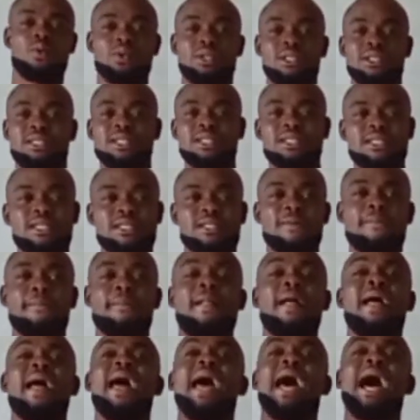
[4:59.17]
quantities
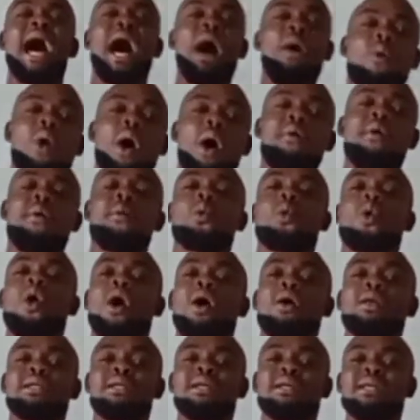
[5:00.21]
and what we
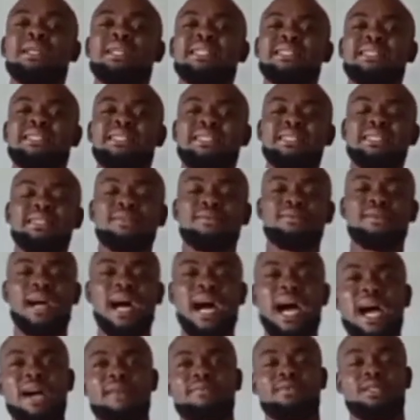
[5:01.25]
call
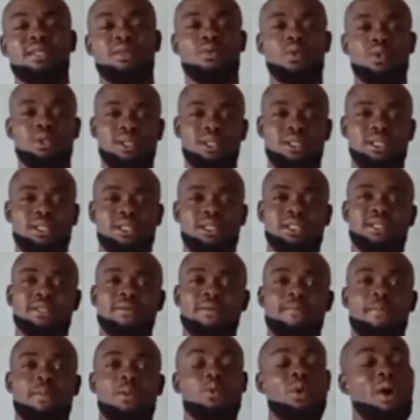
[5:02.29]
derived
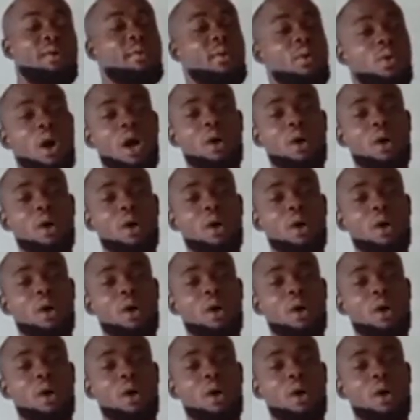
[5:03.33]
quantities. What we